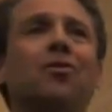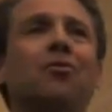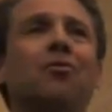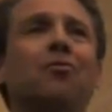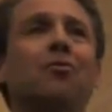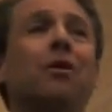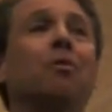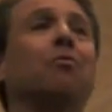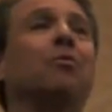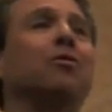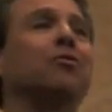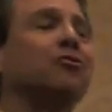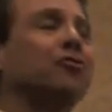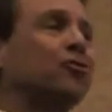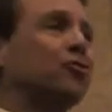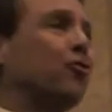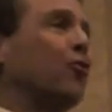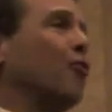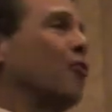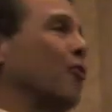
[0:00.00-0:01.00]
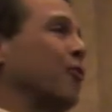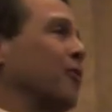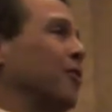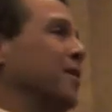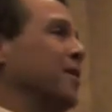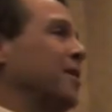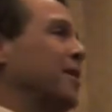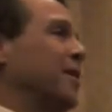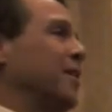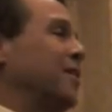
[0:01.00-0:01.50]
we
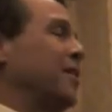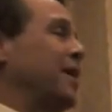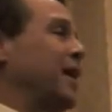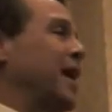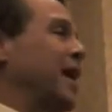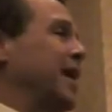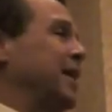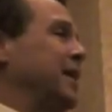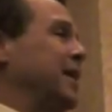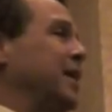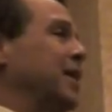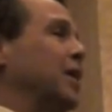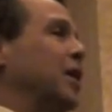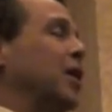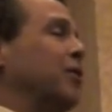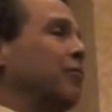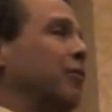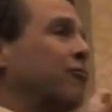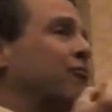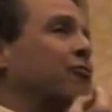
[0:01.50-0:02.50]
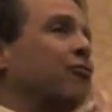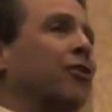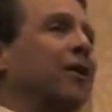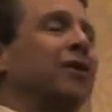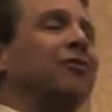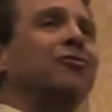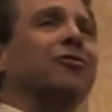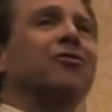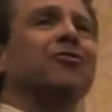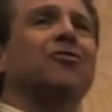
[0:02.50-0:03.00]
restore the idea of a
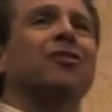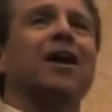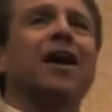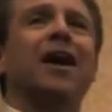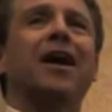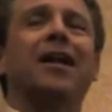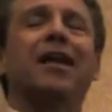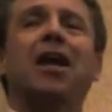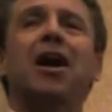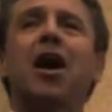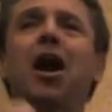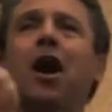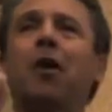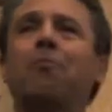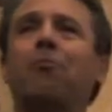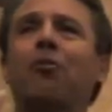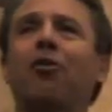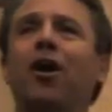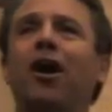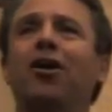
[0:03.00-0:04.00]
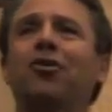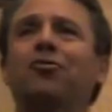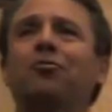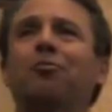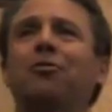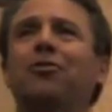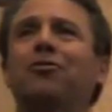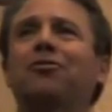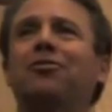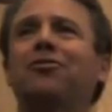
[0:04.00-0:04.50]
free society, a
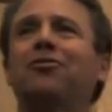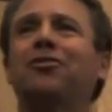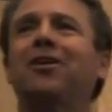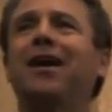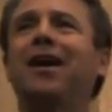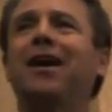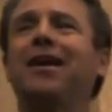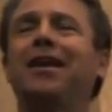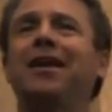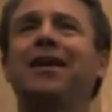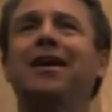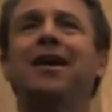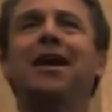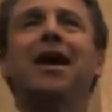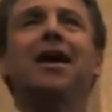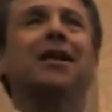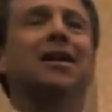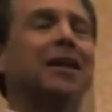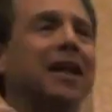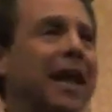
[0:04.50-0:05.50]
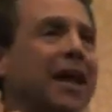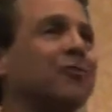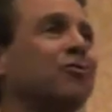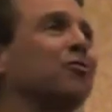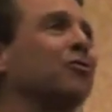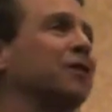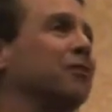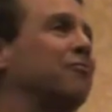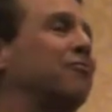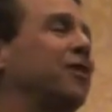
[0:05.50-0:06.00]
prosperous society, and a
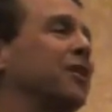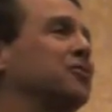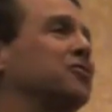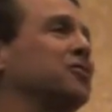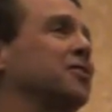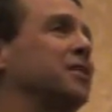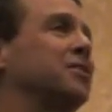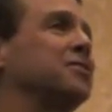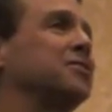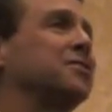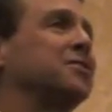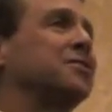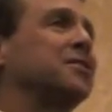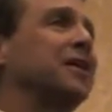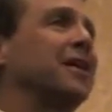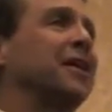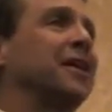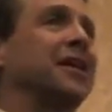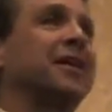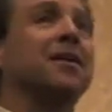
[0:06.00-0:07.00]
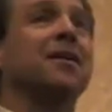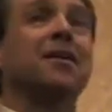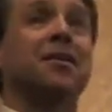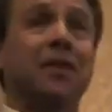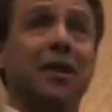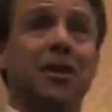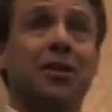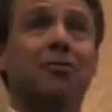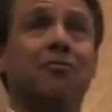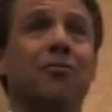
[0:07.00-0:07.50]
naturally functioning society.
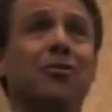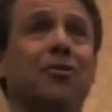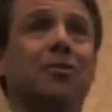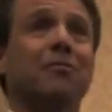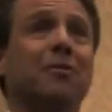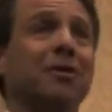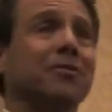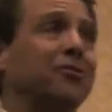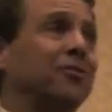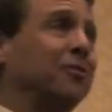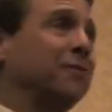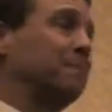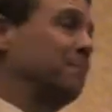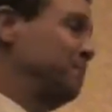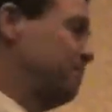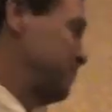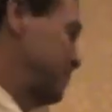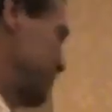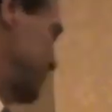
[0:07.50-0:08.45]
Thank you very much.